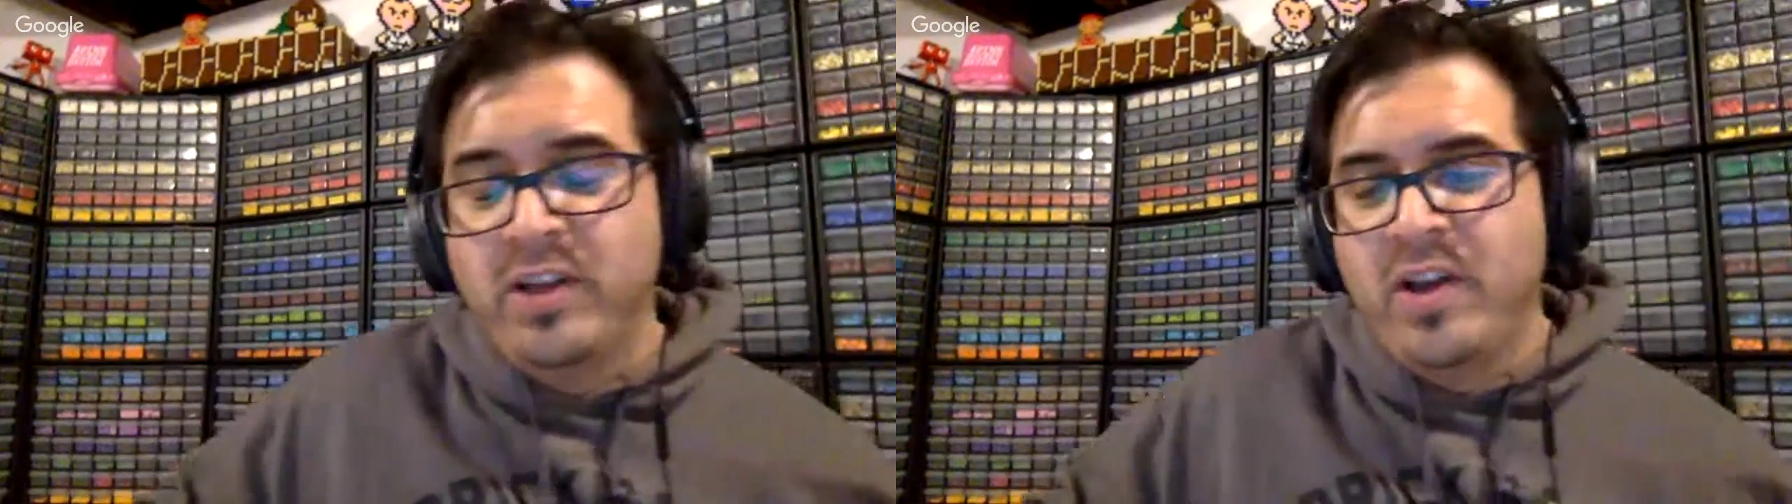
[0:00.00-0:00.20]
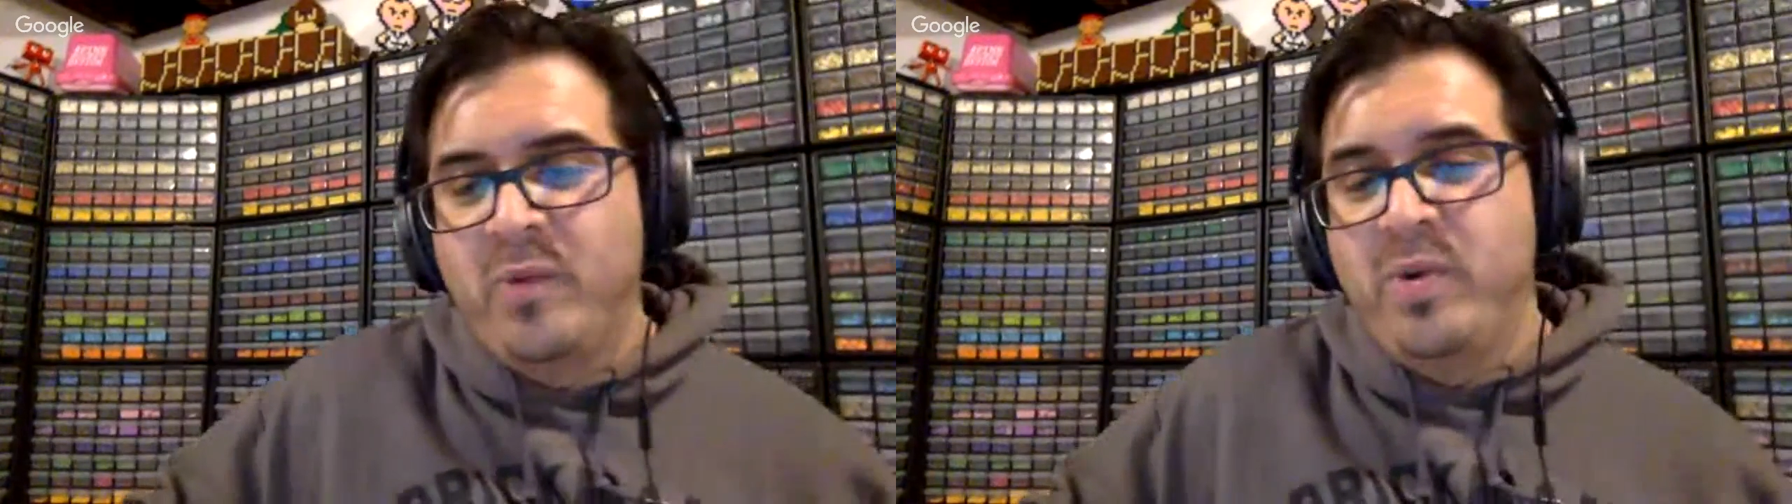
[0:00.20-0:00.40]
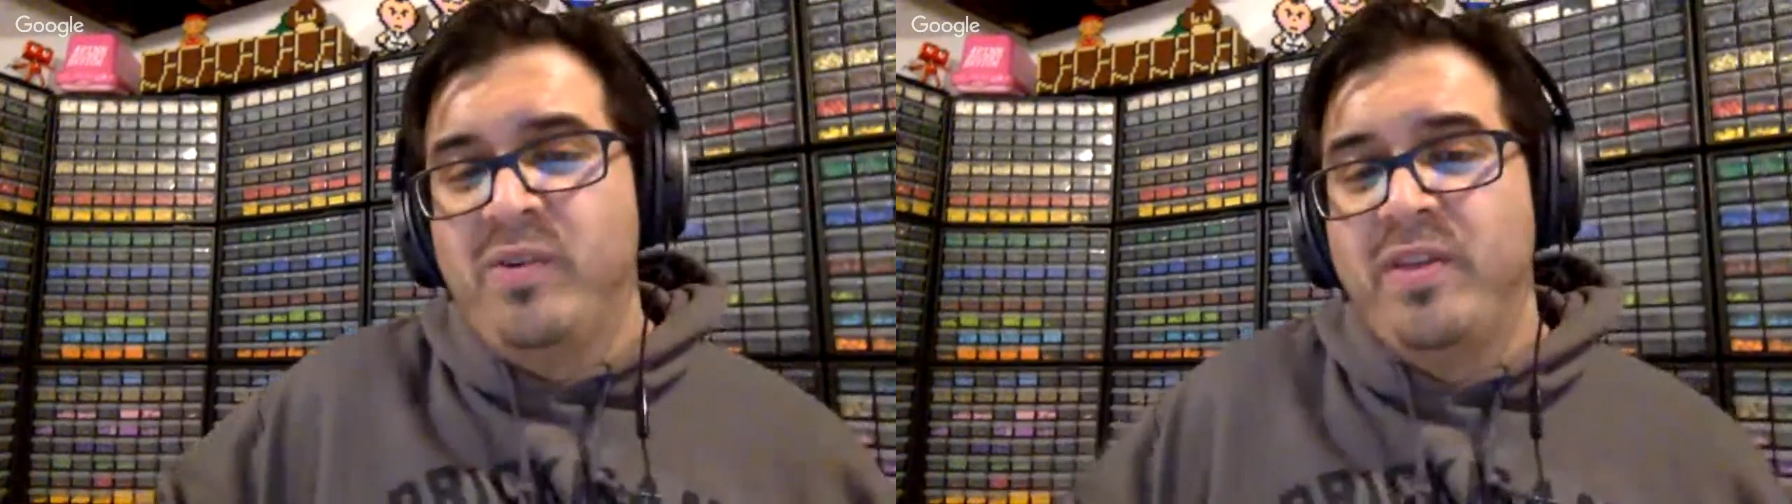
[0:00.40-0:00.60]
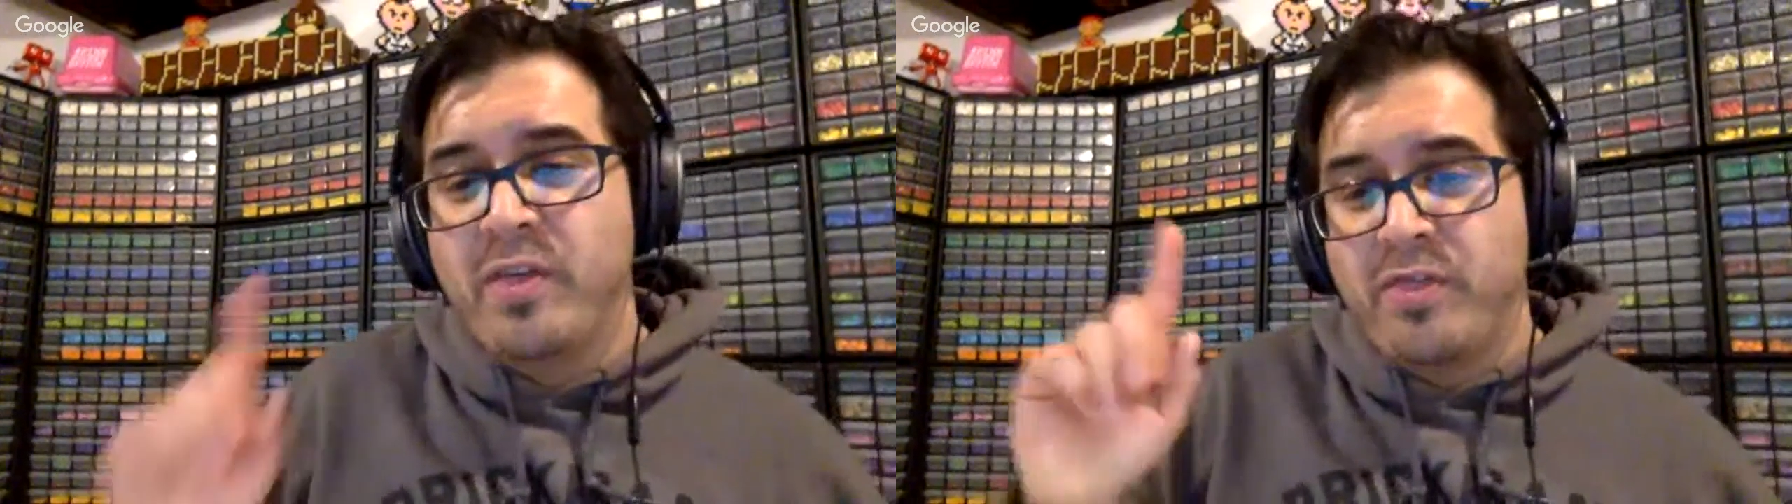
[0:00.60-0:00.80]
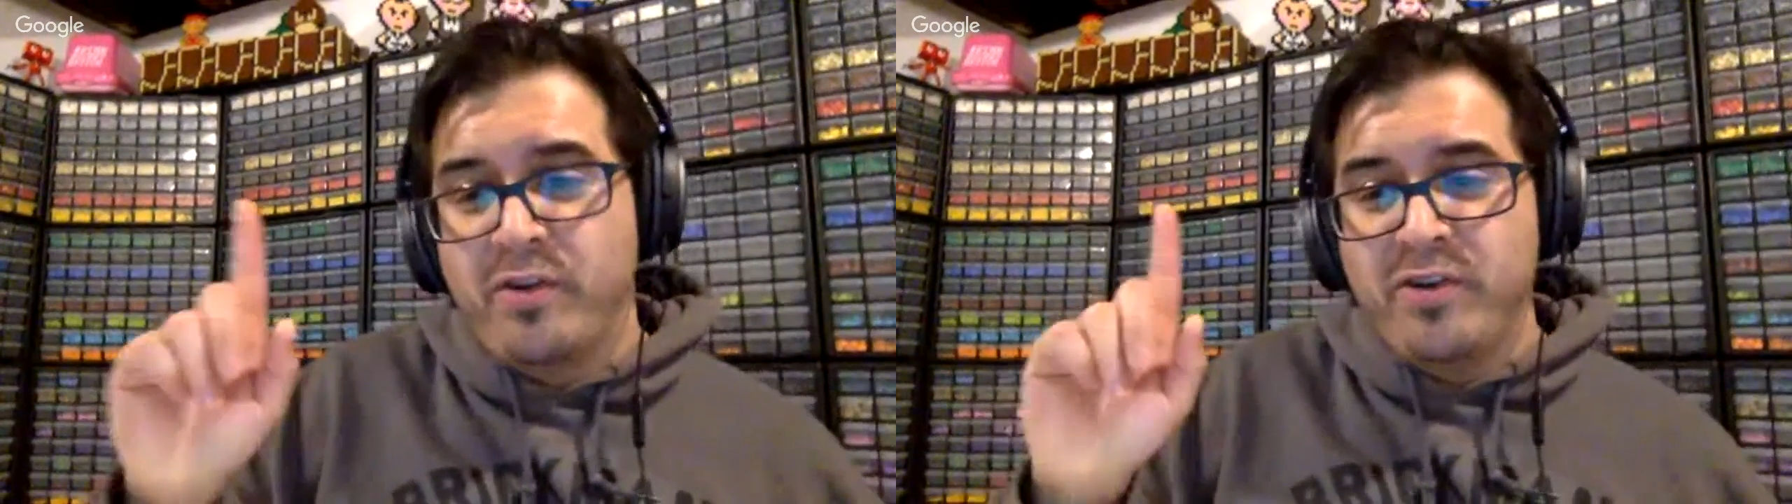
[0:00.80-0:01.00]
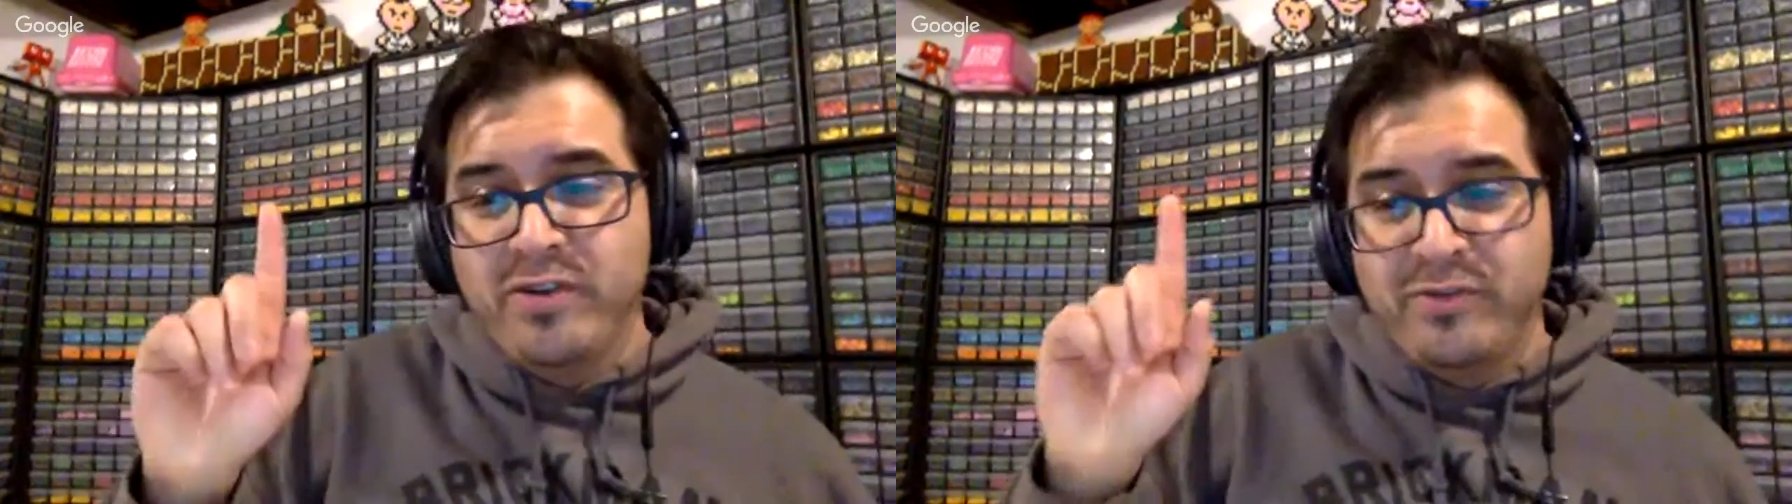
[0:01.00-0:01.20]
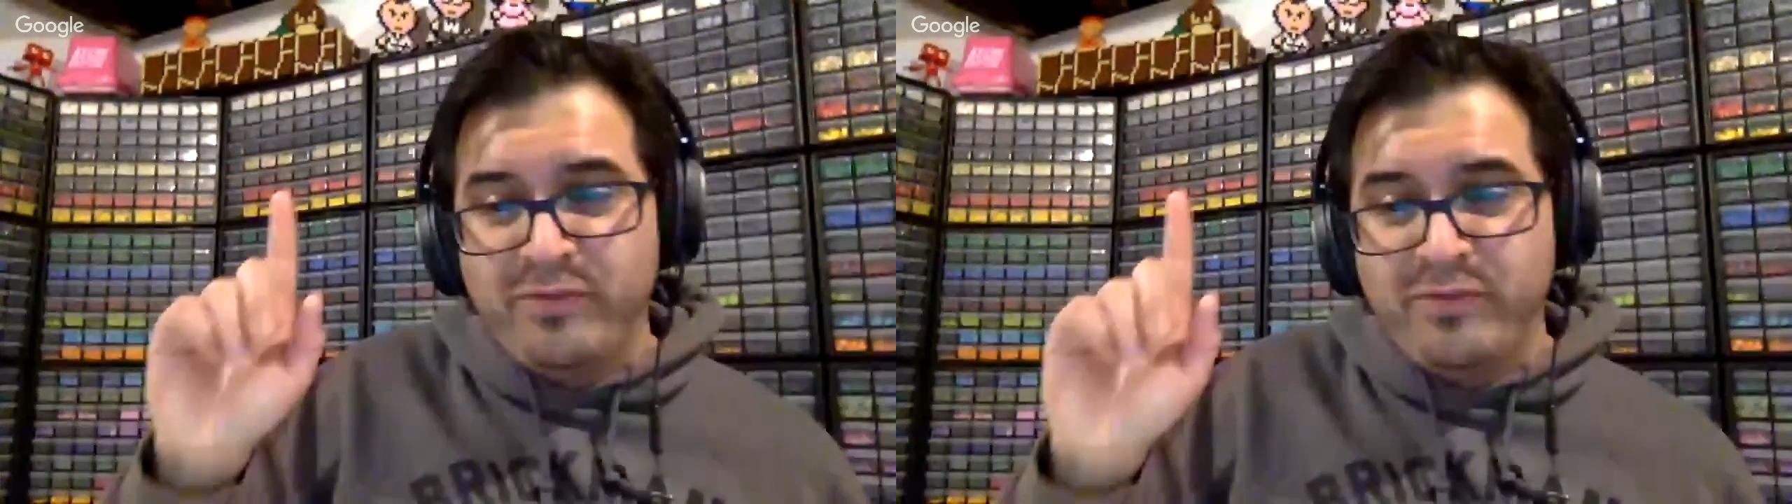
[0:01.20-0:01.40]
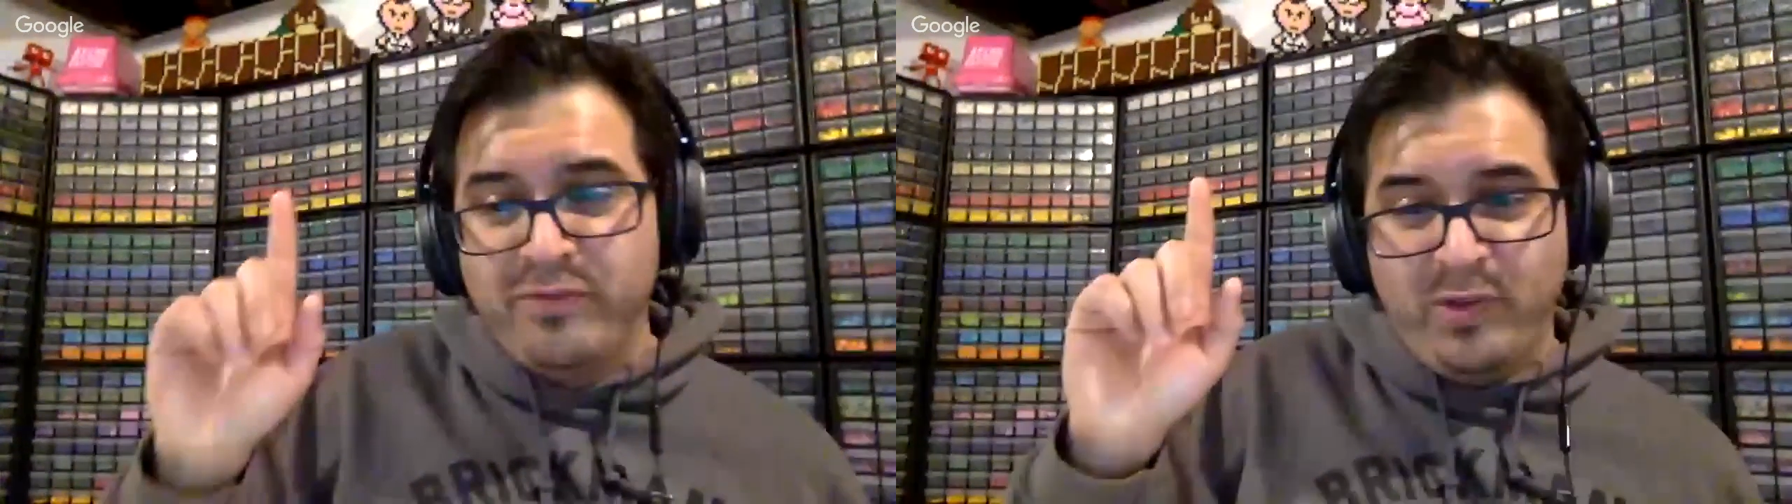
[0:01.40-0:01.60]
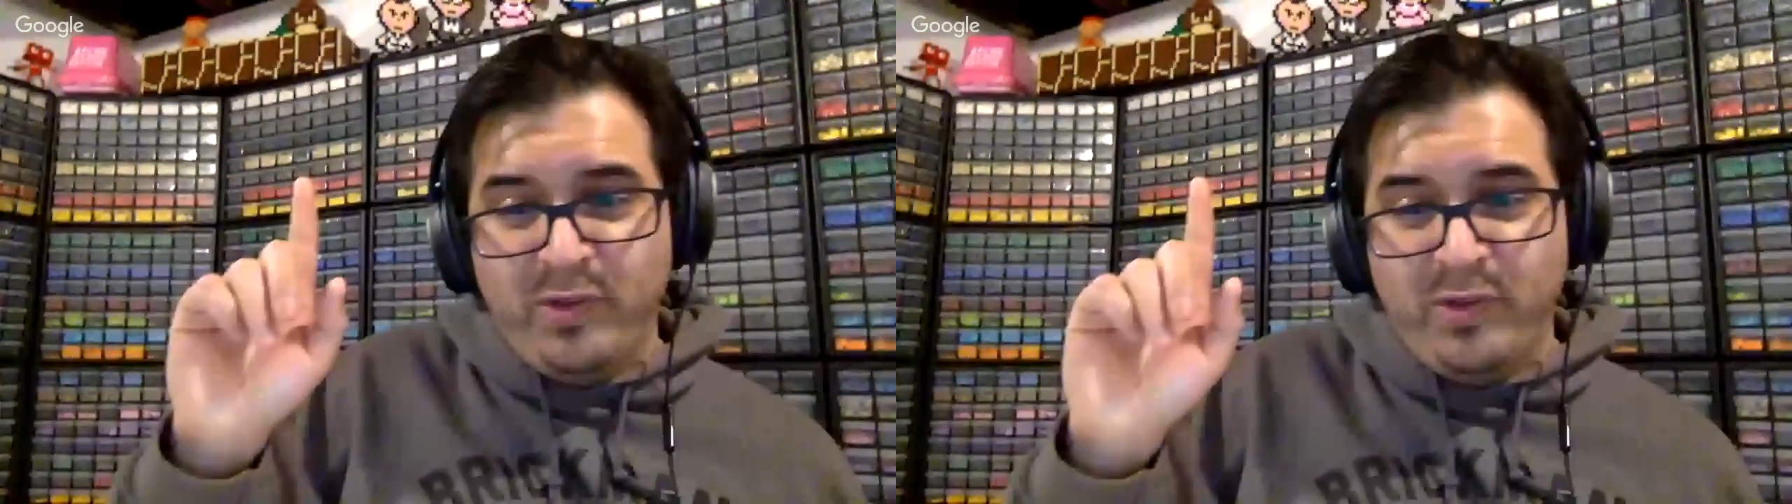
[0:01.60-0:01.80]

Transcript: We were on the 3rd floor.